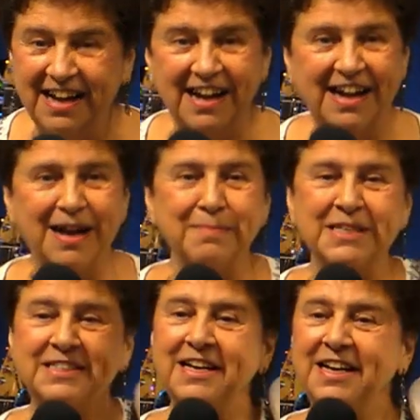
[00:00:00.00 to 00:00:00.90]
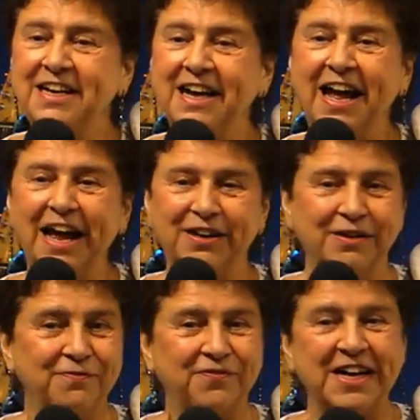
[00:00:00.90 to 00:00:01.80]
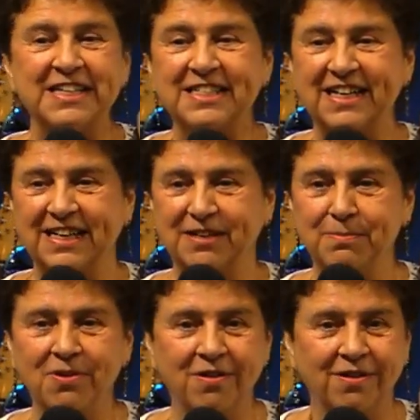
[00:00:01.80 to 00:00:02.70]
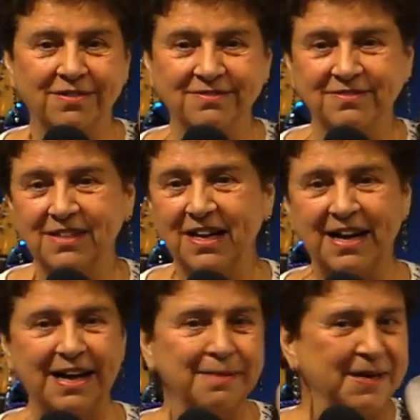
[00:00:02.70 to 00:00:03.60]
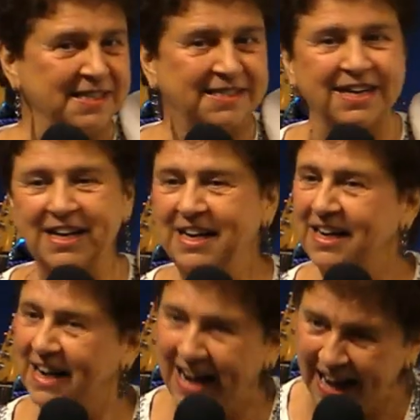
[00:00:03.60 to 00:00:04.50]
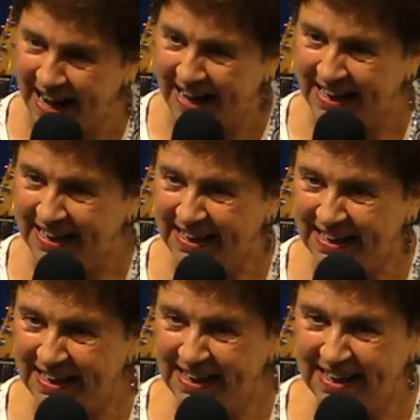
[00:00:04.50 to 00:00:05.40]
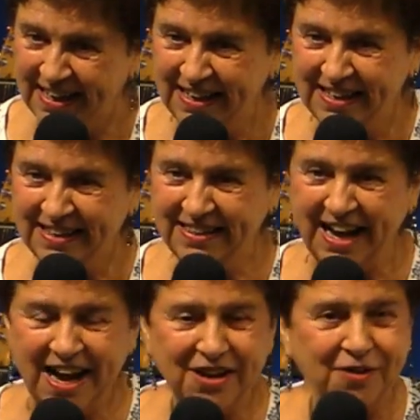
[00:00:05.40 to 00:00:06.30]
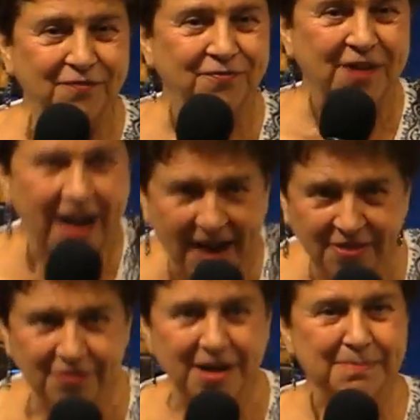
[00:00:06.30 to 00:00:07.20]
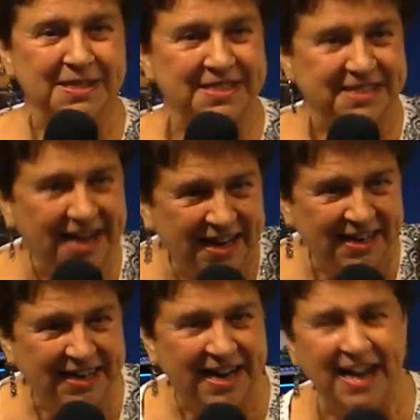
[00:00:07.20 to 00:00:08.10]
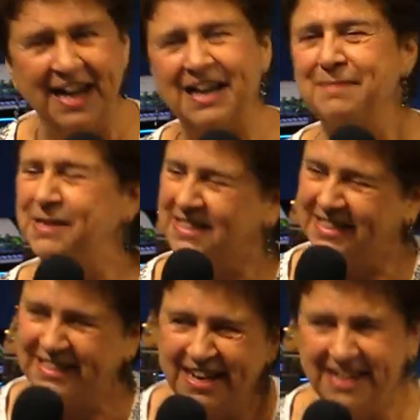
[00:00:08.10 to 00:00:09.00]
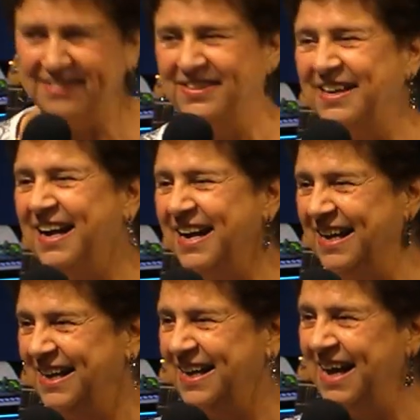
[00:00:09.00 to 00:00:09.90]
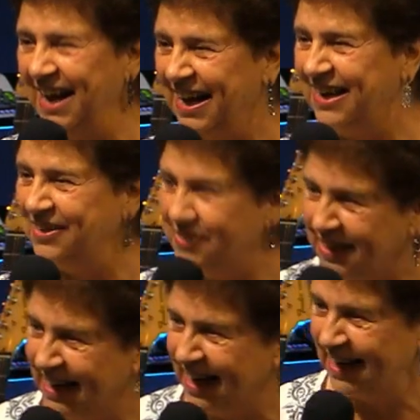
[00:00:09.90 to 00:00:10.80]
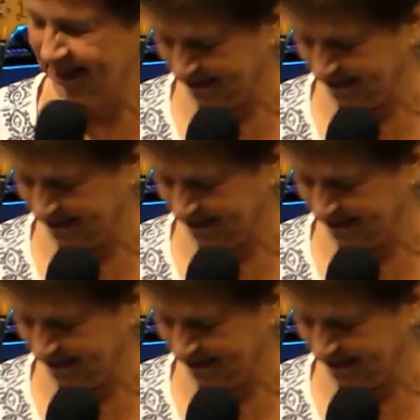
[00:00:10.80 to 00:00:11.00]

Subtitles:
I'm a son of God. Confess it. Come on. I'm a son of God. Thank you, Father. I'm a son of God. I'm a son of God. Hallelujah.